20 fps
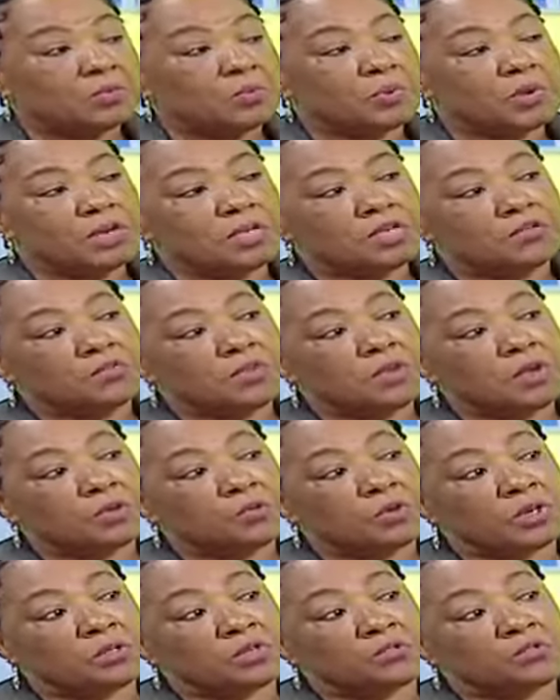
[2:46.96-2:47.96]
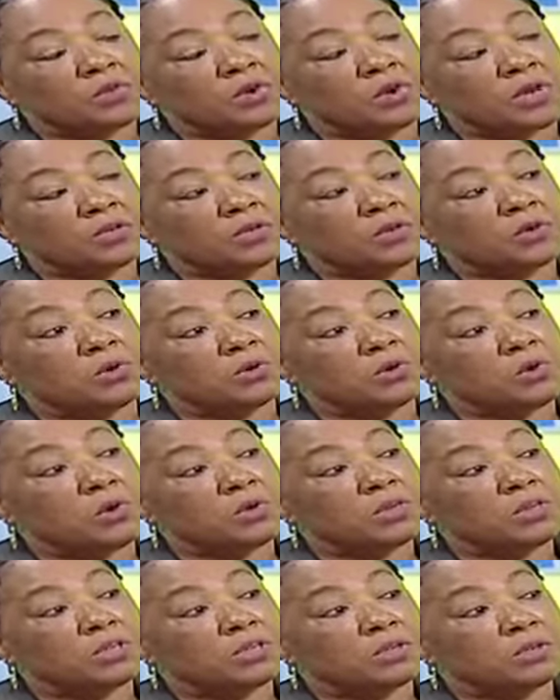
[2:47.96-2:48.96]
So palliative care will try to focus on
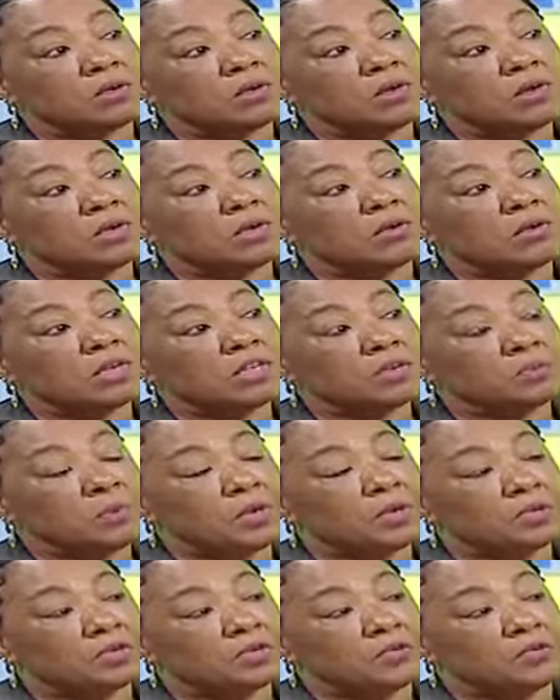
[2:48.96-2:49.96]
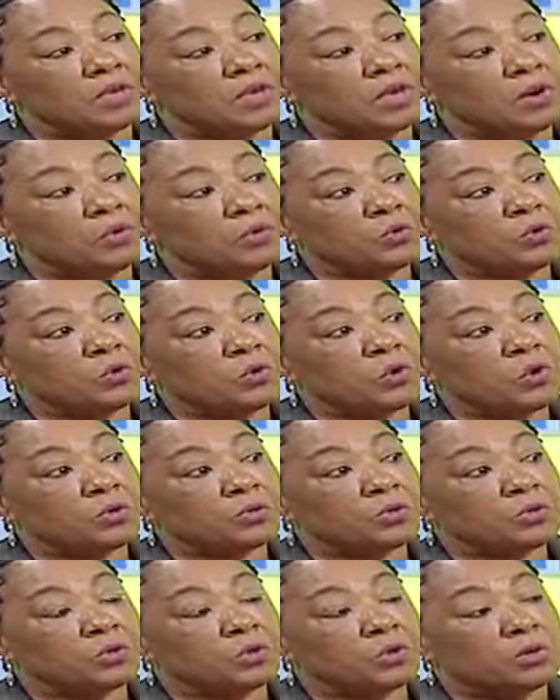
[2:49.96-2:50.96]
all these aspects of care, which we
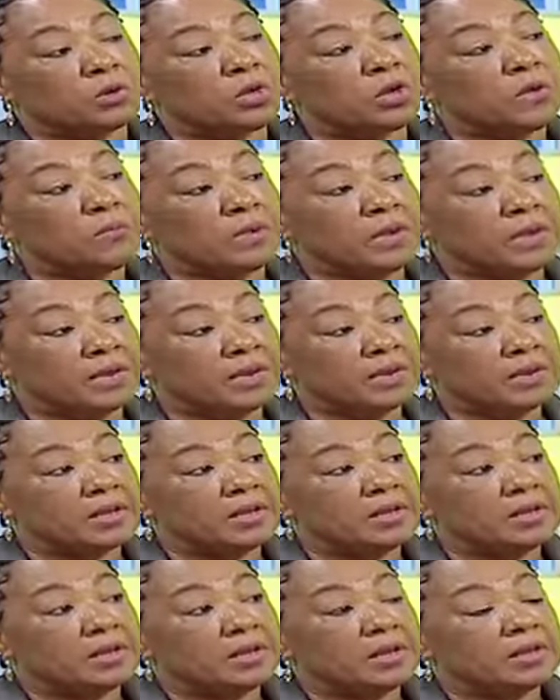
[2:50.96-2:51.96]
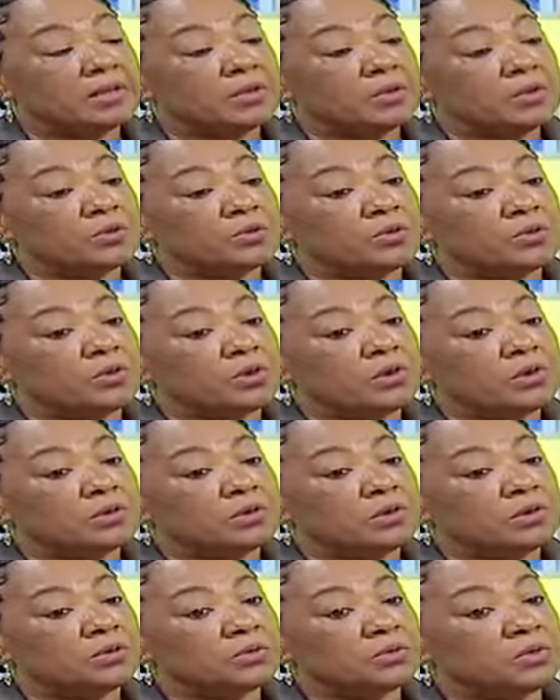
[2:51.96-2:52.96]
call total pain. Mm-hmm. And also,
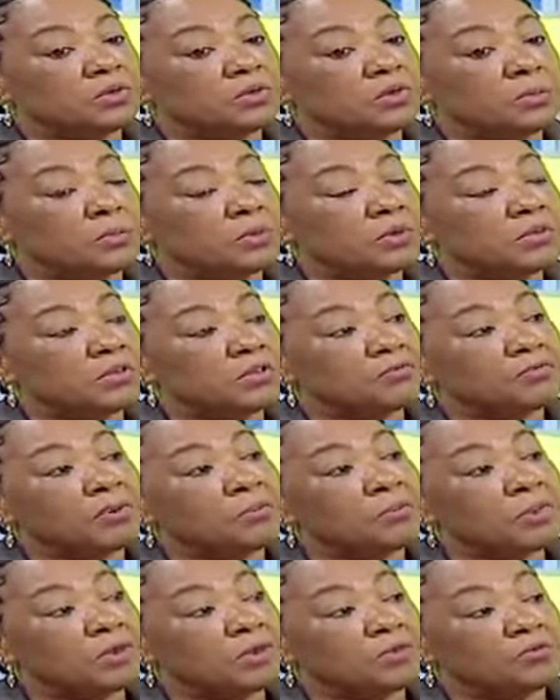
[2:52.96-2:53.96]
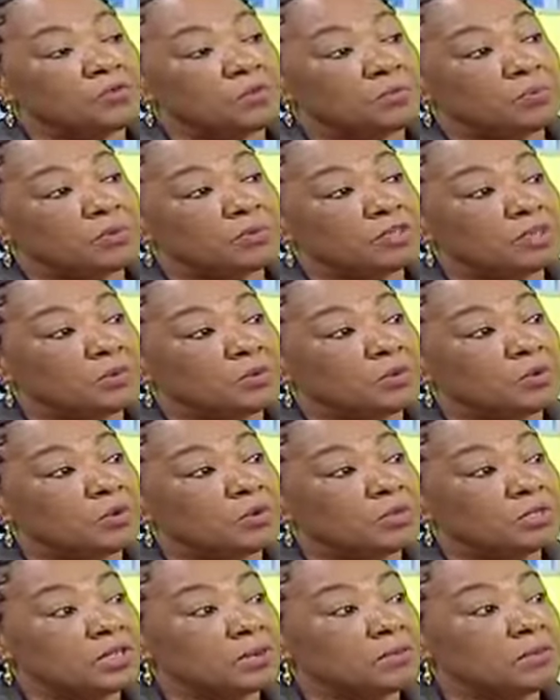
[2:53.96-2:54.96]
it also supports the family of the patient
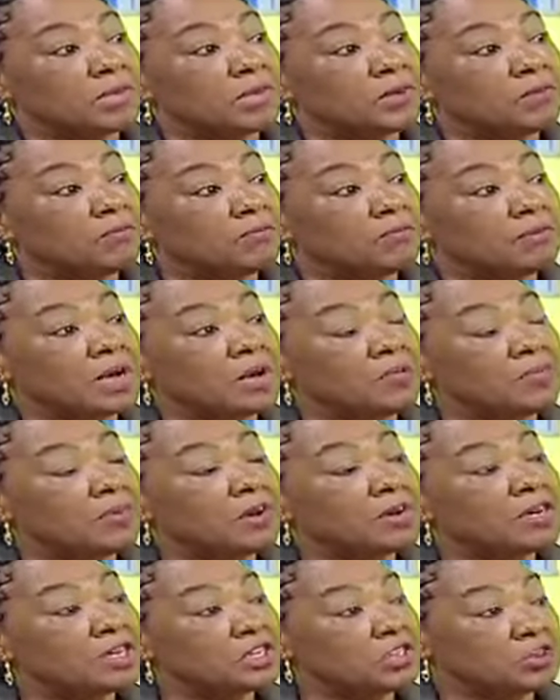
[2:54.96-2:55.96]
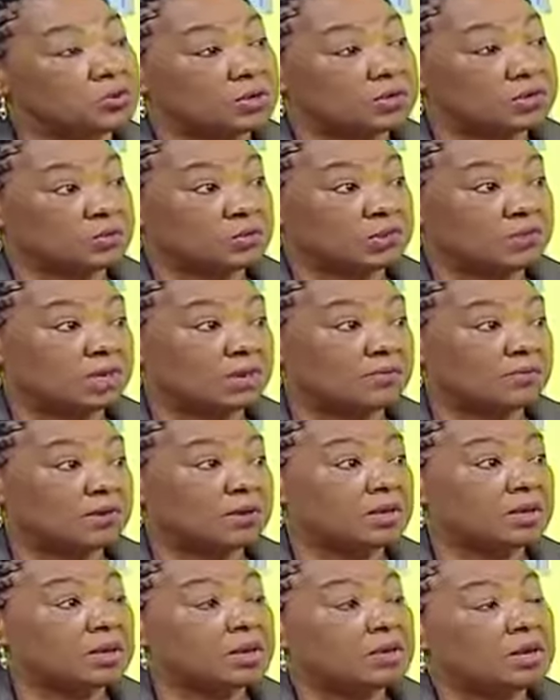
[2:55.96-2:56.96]
because they become very distressed when they have
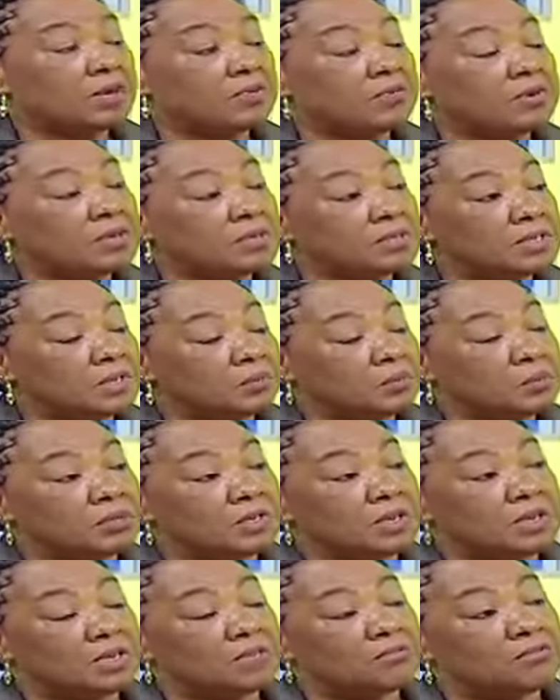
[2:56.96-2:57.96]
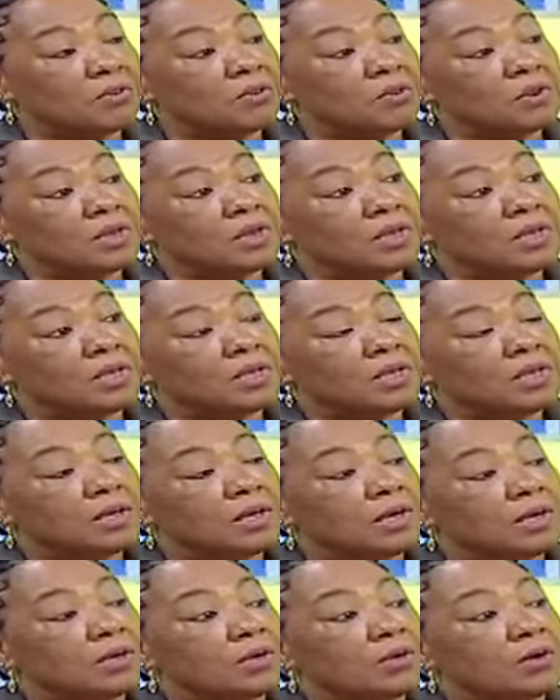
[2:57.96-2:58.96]
a very sick patient in the family.
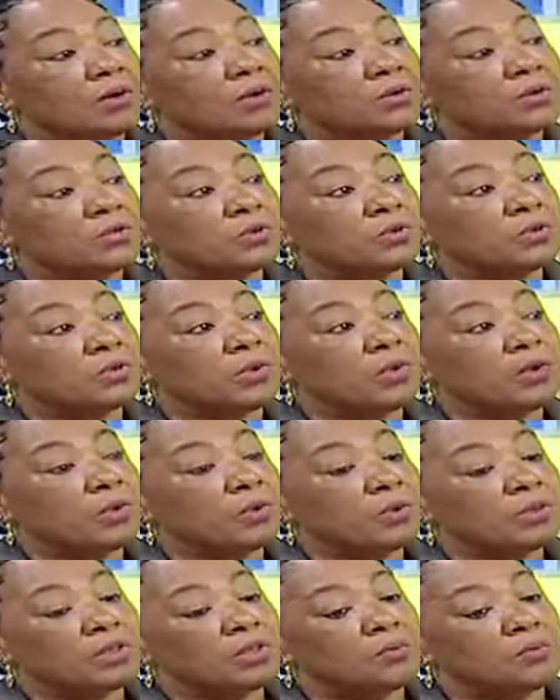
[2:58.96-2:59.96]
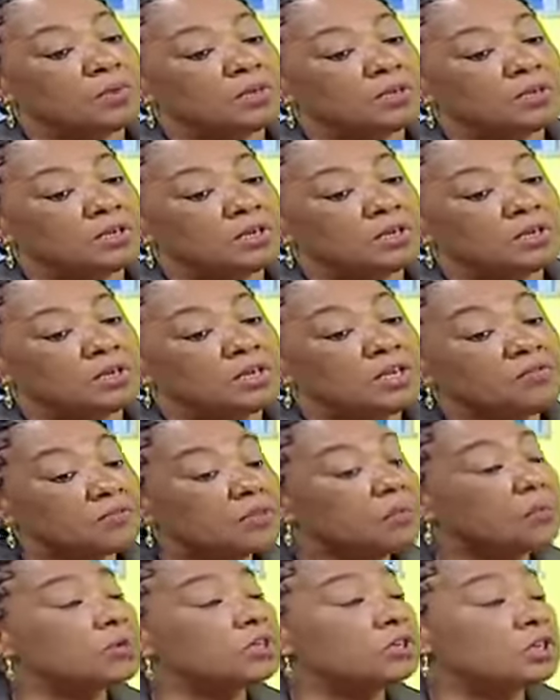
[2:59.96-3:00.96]
And also, if
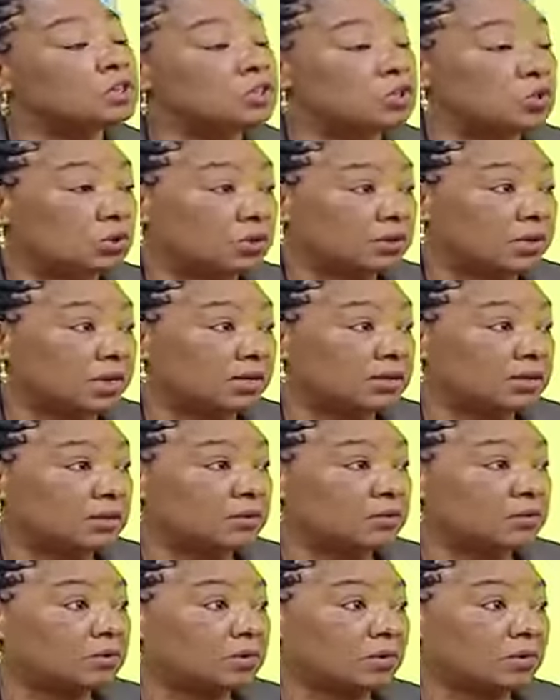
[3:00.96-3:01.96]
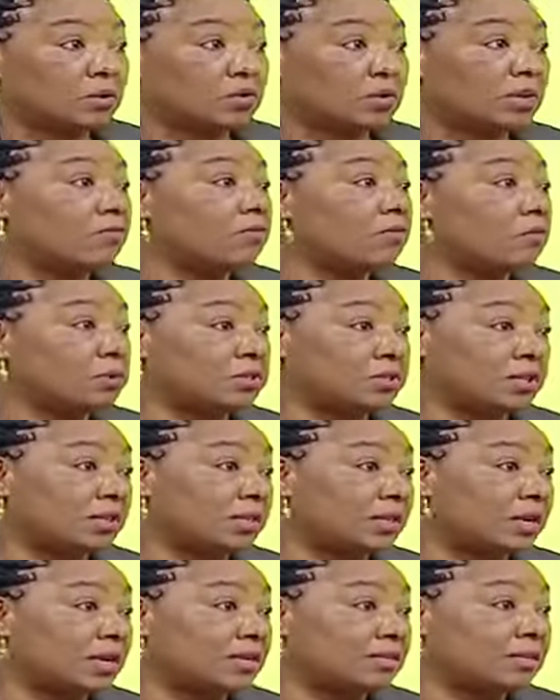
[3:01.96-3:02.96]
the patient should die, not every
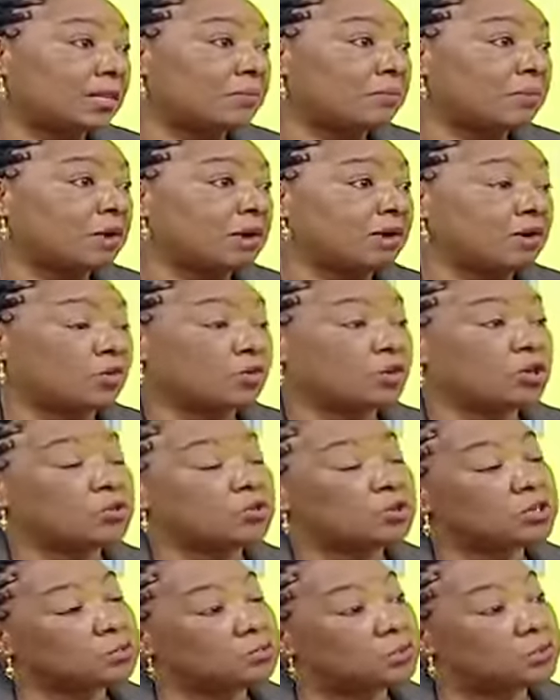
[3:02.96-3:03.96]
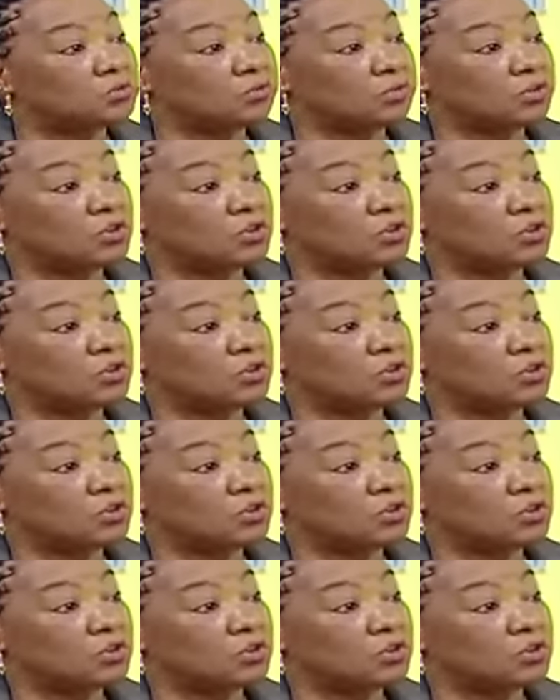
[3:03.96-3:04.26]
patient dies, some are undergoing treatment